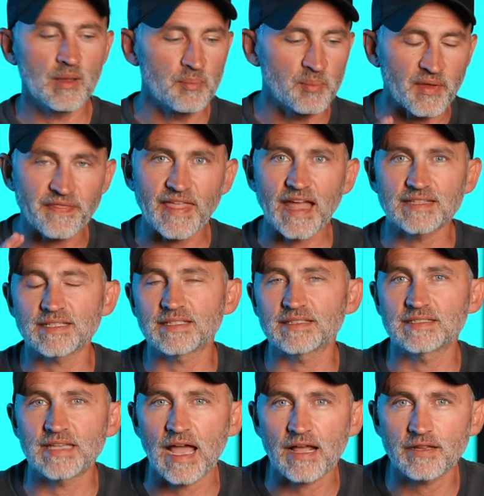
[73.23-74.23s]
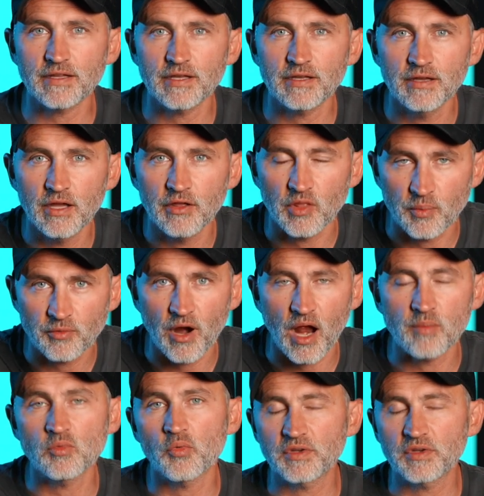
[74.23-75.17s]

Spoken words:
But that's exactly the problem